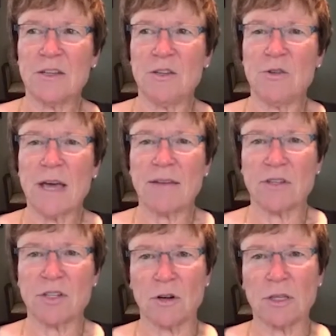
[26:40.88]
you have to
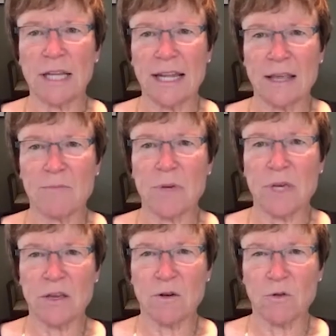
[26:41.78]
start letting them be
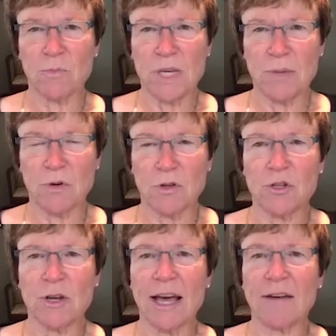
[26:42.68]
their own people, that
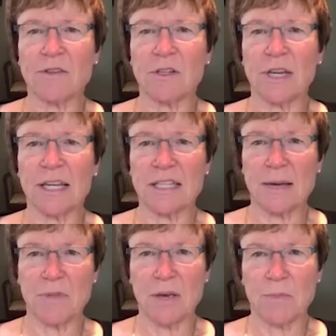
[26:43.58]
you have to
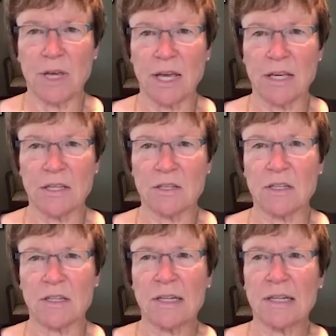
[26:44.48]
accept them as
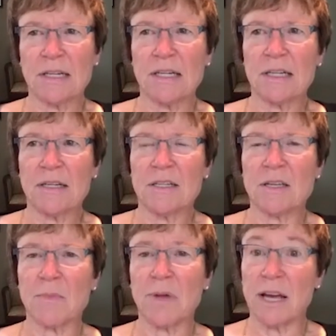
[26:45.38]

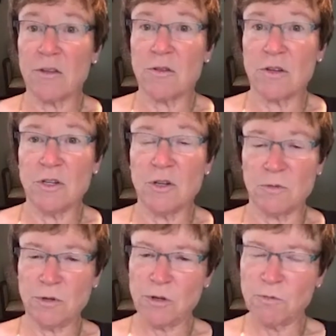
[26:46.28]
somebody other than you. And
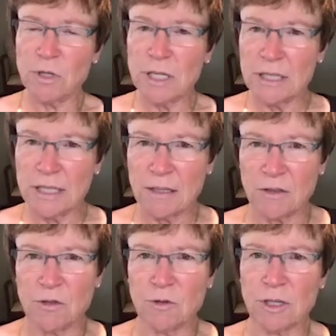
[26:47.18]
when they're really little,
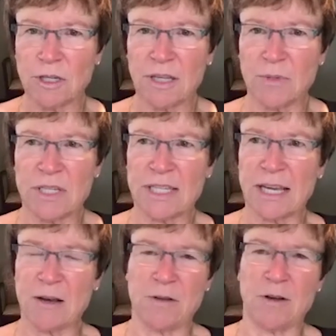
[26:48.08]
you look at them and
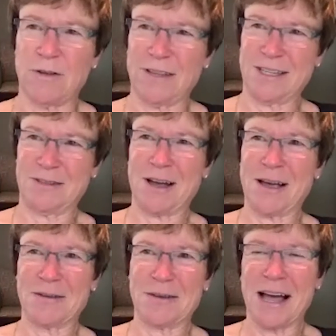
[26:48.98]
say, oh,
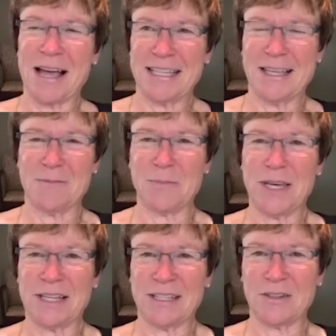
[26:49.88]
I see them
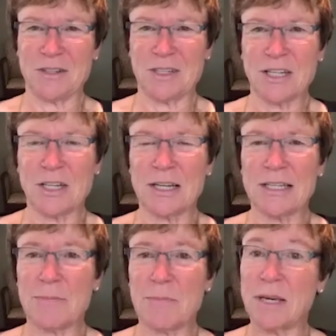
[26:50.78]
being such and such. And as
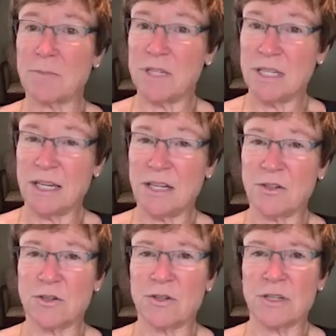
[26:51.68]
they become
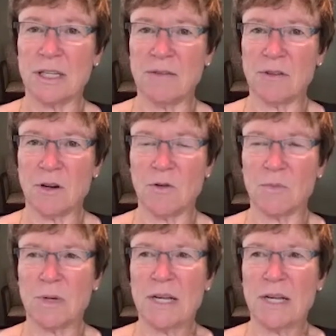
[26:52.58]
teenagers and leave home,